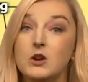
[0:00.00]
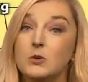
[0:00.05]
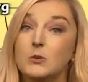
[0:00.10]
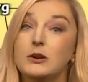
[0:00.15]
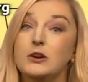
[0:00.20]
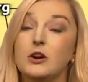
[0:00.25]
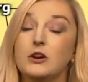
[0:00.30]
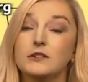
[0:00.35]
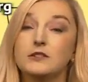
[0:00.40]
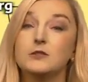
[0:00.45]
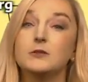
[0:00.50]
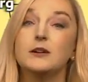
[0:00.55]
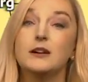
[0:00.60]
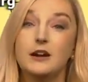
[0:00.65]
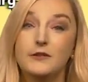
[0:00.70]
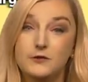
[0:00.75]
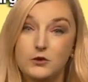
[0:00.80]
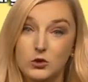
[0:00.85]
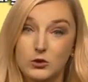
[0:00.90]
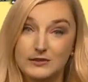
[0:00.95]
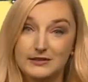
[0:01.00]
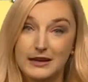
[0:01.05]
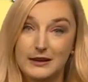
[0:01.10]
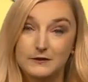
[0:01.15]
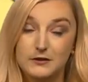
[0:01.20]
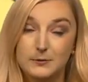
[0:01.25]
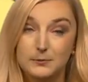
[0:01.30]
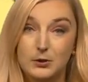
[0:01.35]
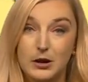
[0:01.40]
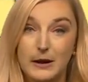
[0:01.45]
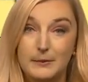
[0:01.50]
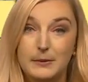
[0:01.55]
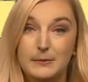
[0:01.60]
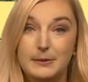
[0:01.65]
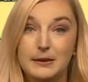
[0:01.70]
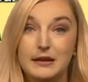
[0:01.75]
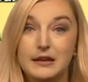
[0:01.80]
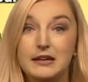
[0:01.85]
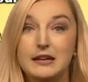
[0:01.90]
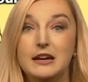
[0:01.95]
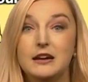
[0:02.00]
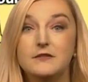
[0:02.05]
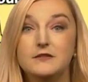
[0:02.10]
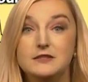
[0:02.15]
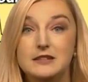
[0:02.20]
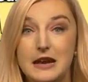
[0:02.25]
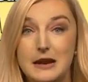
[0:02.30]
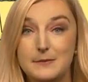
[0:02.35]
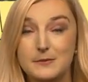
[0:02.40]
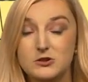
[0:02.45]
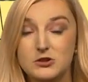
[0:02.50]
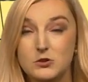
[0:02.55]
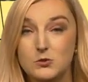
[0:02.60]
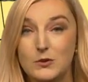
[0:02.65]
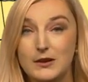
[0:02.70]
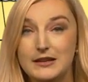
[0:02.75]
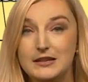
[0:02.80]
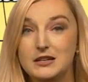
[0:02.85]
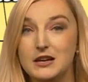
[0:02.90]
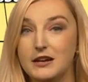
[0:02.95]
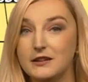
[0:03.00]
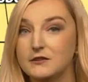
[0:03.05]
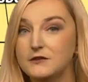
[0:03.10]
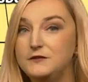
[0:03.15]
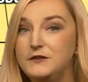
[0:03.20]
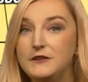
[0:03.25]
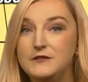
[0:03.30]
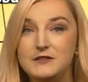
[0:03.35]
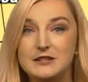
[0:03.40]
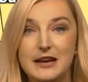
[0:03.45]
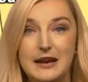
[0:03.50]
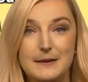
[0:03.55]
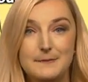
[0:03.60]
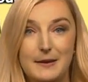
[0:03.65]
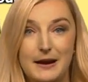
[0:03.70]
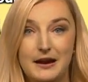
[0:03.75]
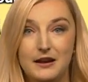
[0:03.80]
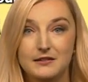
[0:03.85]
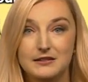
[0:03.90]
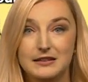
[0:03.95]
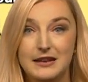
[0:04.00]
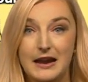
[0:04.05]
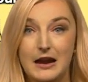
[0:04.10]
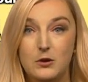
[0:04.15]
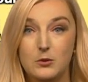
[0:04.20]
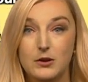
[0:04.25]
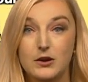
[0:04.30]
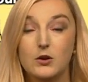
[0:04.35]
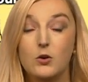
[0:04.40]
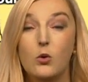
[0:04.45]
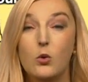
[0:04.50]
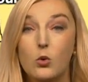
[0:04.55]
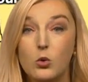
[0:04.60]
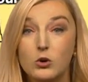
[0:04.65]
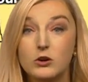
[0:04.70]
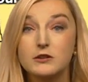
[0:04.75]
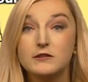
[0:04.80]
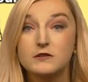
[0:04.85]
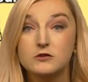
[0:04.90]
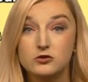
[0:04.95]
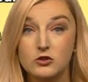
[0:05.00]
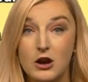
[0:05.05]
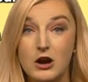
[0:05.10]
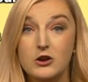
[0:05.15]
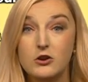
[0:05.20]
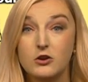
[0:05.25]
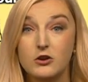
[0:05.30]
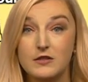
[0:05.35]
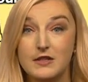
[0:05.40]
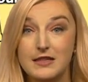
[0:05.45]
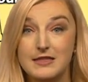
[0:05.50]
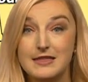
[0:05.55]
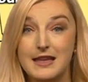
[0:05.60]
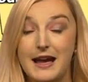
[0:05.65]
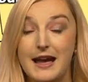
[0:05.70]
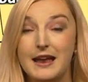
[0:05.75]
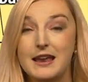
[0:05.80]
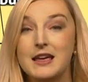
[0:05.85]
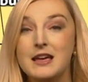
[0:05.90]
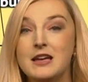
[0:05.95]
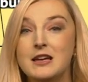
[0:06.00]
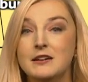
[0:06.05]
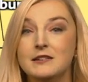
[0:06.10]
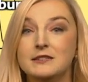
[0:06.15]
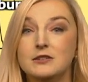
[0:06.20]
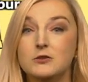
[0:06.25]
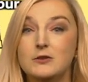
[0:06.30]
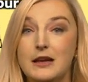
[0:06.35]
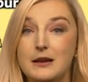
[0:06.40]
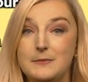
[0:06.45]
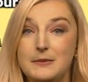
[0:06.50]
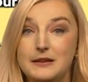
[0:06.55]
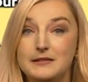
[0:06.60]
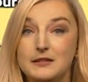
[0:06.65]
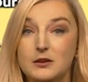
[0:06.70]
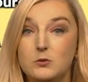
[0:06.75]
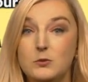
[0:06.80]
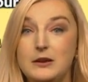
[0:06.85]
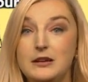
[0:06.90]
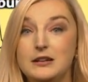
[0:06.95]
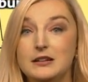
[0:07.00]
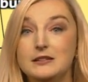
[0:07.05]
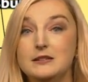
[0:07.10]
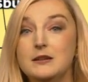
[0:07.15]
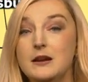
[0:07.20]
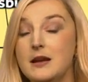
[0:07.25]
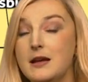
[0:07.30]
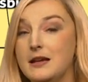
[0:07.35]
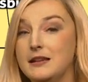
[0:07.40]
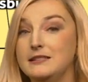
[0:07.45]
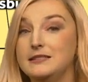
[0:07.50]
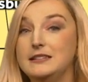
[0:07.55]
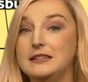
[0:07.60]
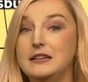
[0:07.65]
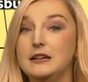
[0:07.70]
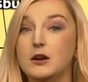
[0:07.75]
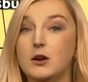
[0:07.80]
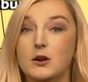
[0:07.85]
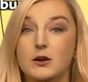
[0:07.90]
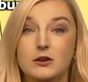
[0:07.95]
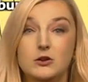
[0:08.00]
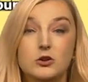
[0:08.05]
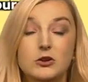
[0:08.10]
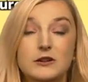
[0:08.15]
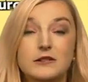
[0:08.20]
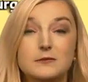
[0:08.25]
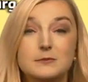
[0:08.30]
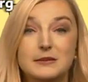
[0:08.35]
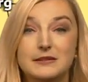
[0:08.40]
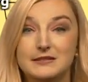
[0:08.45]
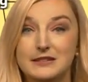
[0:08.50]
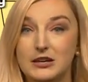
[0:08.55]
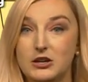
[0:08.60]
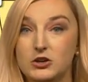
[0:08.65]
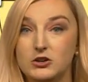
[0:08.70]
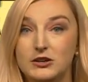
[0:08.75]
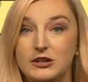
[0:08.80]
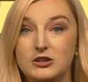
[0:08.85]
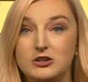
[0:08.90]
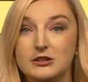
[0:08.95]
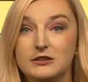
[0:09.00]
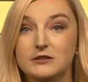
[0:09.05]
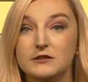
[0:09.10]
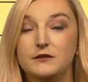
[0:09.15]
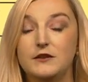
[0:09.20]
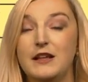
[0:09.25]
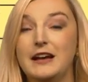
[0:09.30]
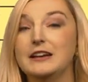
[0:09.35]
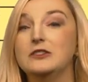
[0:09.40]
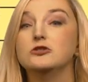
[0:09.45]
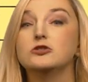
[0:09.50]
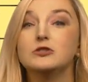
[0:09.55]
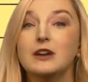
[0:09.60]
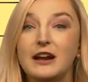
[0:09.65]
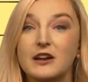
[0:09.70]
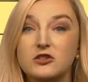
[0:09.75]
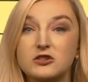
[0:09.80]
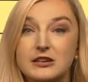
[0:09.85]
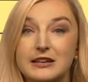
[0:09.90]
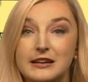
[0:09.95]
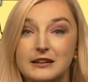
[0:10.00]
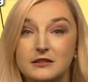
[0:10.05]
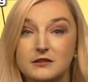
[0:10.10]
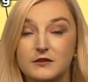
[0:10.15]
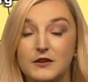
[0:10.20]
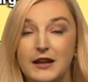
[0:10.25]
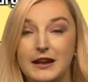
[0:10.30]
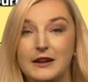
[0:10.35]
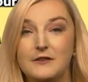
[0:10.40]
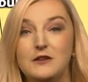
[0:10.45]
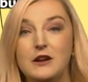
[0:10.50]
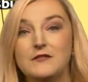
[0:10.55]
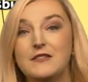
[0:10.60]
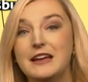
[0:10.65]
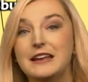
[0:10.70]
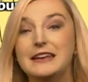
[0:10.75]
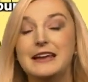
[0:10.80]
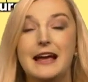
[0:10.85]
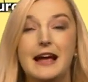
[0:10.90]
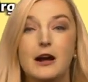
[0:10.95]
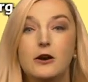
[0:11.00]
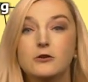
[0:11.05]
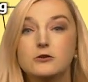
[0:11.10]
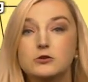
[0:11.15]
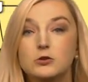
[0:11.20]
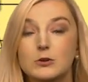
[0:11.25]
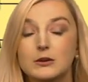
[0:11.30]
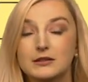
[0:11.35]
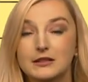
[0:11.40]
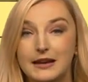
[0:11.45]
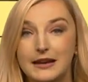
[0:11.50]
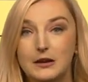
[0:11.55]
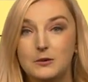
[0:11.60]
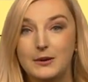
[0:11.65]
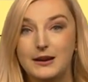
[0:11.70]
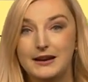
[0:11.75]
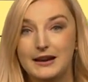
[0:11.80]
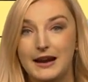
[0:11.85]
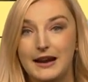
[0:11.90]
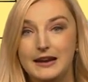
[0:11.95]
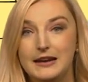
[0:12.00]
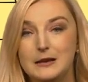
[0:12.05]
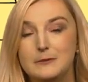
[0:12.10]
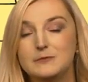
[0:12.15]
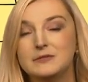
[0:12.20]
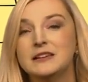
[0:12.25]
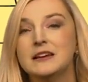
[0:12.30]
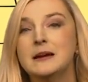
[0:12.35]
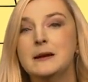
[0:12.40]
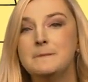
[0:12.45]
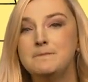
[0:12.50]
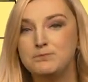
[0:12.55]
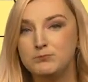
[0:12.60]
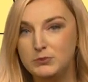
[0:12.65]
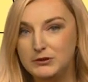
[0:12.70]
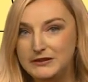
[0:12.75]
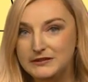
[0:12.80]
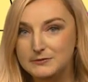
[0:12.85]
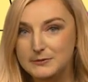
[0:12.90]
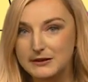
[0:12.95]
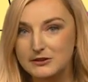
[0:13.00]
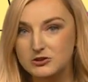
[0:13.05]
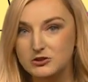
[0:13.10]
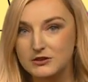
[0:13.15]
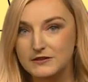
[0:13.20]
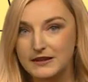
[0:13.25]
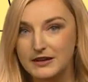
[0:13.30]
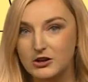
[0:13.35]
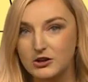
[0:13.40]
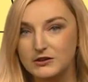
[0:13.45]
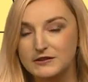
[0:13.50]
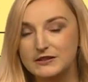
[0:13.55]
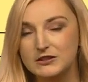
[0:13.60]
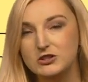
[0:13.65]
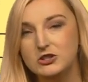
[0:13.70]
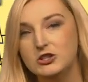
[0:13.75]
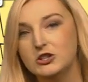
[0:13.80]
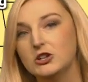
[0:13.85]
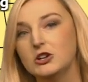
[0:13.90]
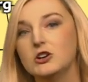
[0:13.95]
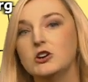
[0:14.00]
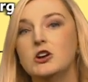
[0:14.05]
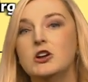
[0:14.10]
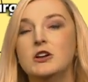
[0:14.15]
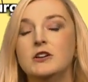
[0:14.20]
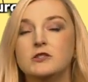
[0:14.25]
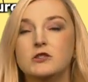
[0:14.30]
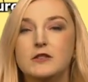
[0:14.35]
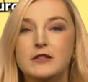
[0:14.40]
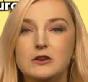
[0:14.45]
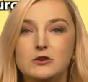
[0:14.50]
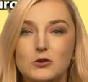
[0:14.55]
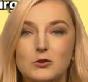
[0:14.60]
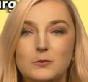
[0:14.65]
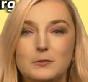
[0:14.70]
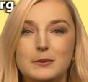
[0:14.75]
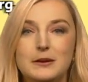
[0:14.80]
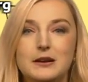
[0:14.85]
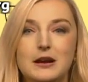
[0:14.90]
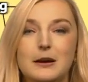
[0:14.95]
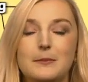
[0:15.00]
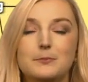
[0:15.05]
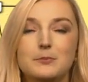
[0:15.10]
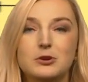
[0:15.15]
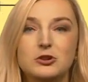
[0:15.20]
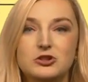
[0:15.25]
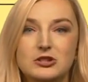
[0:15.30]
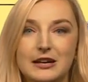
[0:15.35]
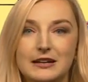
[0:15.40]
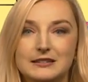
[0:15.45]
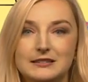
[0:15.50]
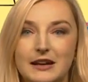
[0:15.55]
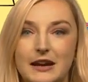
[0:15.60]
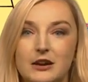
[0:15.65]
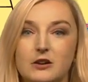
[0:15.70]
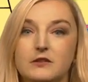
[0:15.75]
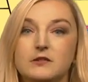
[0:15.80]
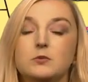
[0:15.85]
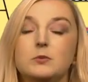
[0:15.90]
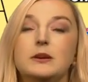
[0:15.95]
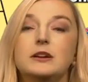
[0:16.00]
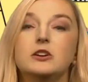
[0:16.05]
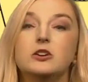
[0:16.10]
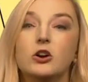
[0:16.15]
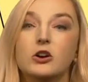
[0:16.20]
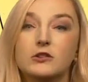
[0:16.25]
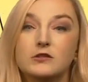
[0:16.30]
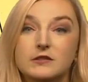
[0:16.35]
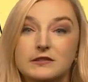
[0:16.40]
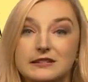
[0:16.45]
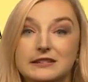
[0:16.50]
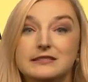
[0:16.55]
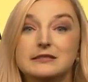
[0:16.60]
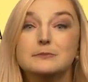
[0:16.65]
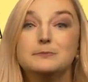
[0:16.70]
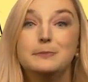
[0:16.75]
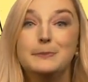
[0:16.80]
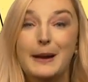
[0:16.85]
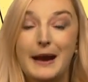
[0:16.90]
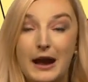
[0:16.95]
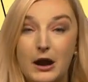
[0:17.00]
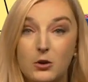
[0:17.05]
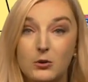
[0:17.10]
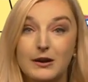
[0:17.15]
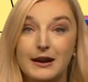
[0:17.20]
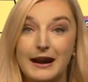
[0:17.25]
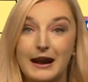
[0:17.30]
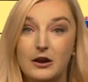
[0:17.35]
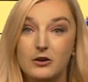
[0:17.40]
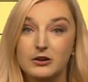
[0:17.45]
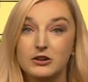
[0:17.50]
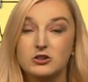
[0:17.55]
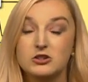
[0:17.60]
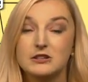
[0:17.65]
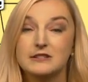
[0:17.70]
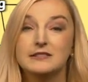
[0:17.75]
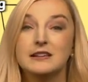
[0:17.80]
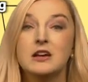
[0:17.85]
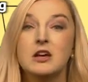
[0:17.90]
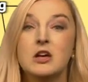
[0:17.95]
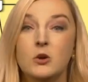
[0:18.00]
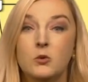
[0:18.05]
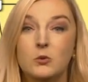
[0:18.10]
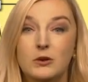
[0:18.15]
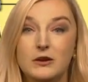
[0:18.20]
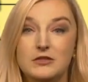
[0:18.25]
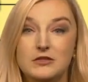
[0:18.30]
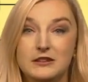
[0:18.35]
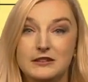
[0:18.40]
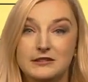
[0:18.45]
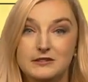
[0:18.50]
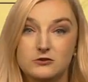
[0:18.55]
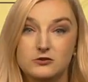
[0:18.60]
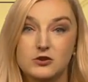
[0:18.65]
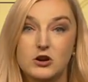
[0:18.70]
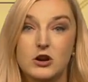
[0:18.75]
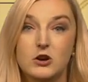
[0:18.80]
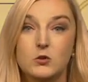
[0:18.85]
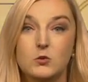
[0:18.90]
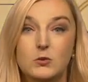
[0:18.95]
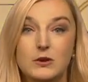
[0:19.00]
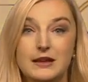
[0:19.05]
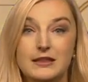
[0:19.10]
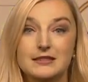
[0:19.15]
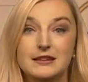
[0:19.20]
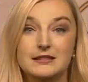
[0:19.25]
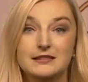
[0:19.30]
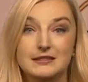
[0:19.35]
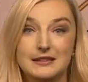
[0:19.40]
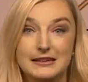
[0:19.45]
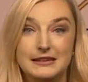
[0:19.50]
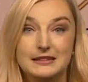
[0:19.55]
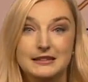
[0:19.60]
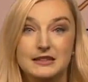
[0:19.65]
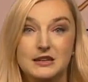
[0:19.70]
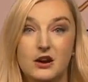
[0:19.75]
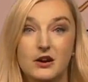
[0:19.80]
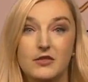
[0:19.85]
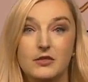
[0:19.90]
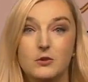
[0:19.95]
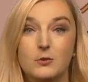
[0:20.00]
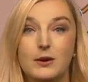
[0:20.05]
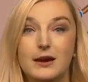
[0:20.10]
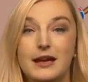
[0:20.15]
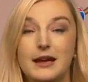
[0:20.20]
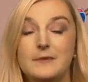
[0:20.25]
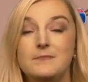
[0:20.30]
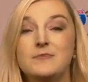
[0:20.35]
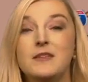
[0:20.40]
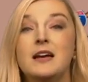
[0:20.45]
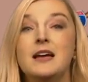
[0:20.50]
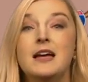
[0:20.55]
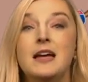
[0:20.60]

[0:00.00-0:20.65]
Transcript: We also, of course, have the probability of damaging wind gusts, 58 miles an hour or stronger than that. So that means that we could see Christmas decorations fly, trash cans fly. If you have any outdoor lightweight items, Please make sure they are secure so they don't become projectiles. We could also see some power outages with this strong wind that's likely on the way.